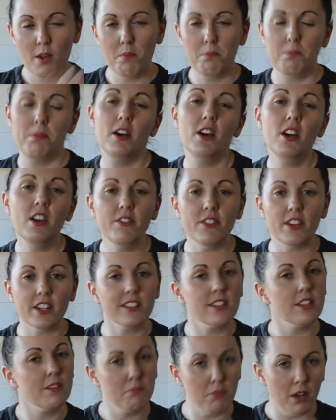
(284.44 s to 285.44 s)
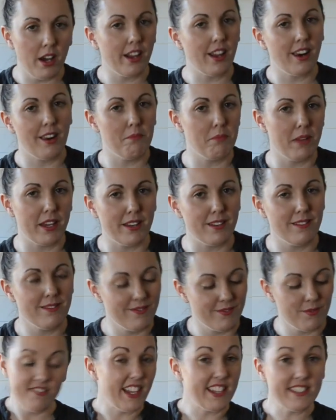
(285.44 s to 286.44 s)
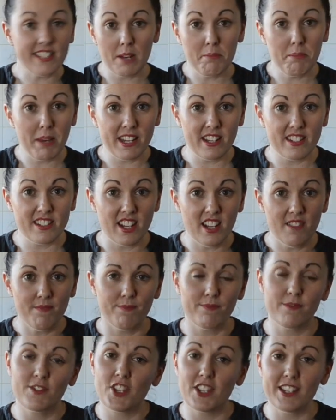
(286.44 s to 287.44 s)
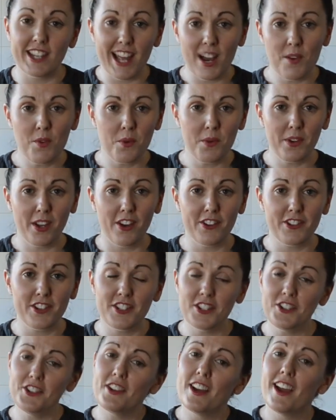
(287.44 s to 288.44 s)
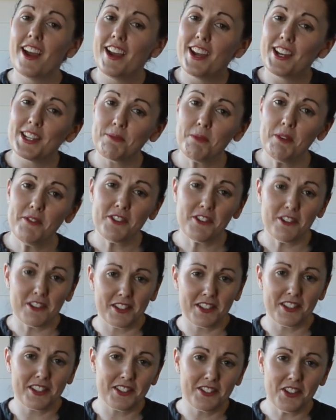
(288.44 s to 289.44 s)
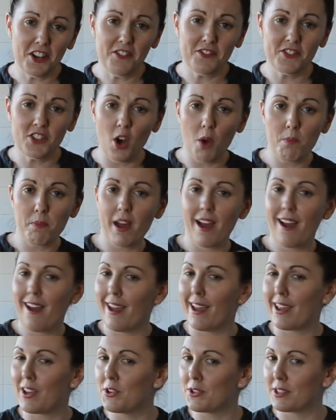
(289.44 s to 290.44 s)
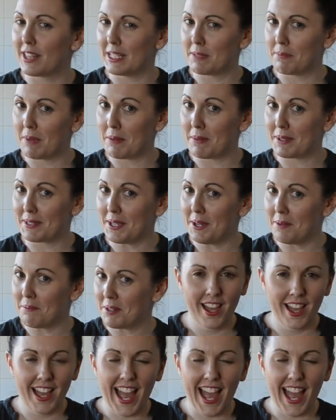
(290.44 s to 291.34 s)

Perfect pikelet batter. That's our batter done. So now what we're going to do is move across to the stovetop and cook these babies up.